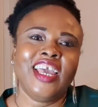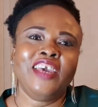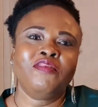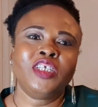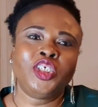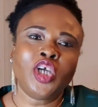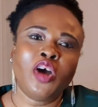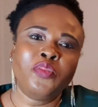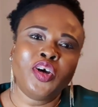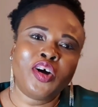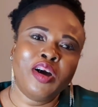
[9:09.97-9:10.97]
If the job
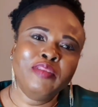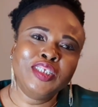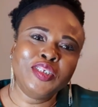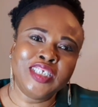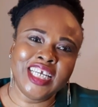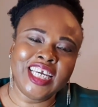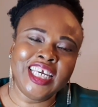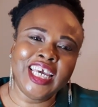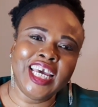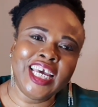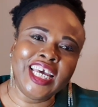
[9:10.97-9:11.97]
you're coming to take
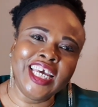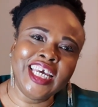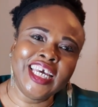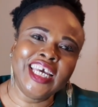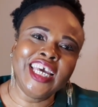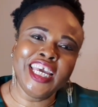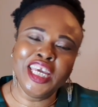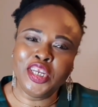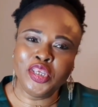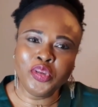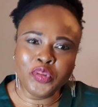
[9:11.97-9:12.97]
here in
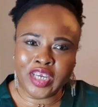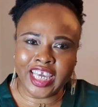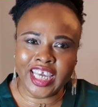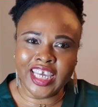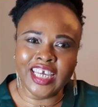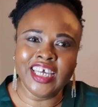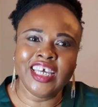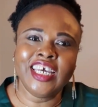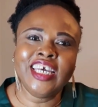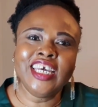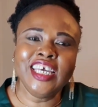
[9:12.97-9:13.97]
the UK
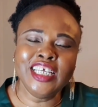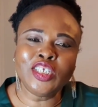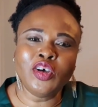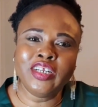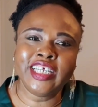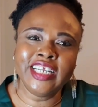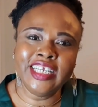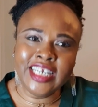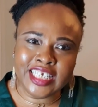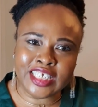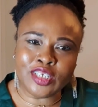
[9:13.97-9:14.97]
is on the
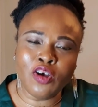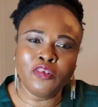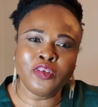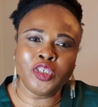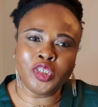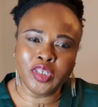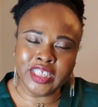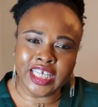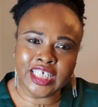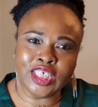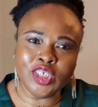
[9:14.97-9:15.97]
list of
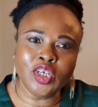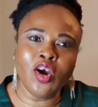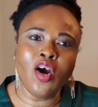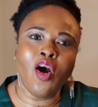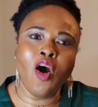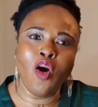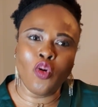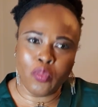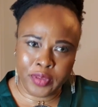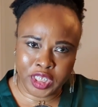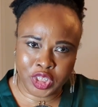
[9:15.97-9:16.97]
shortage
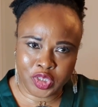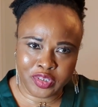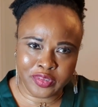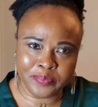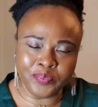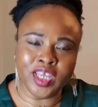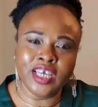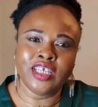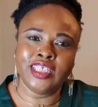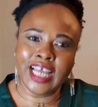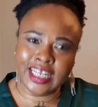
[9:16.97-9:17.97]
occupation,
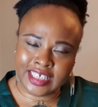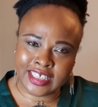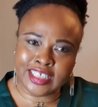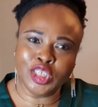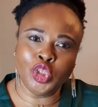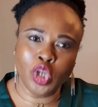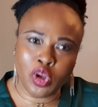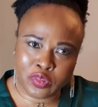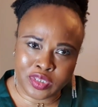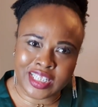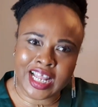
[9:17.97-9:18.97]
that is the
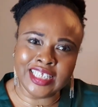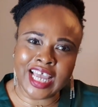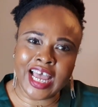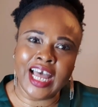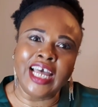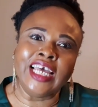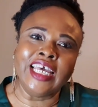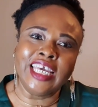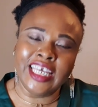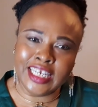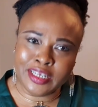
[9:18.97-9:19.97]
jobs that are
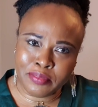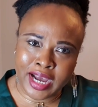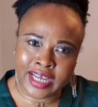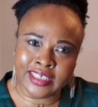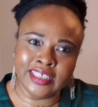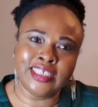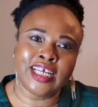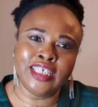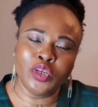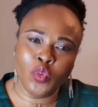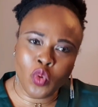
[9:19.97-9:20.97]
in demand, that
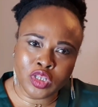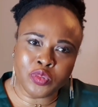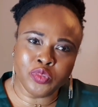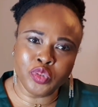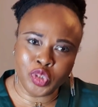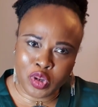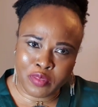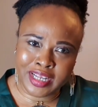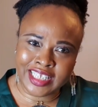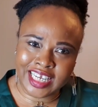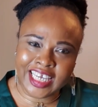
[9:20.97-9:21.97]
they want people to come
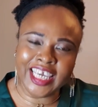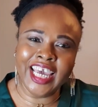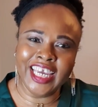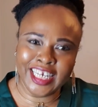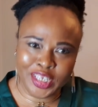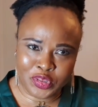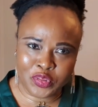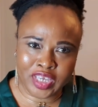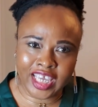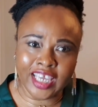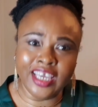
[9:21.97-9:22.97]
and take here in the
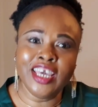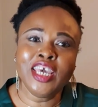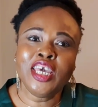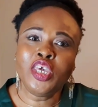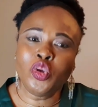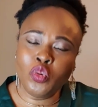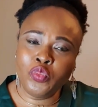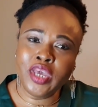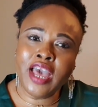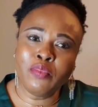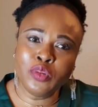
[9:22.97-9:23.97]
UK, you will be
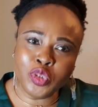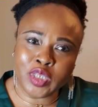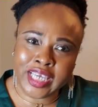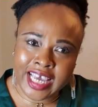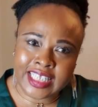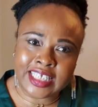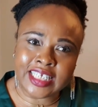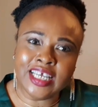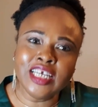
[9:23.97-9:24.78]
able to get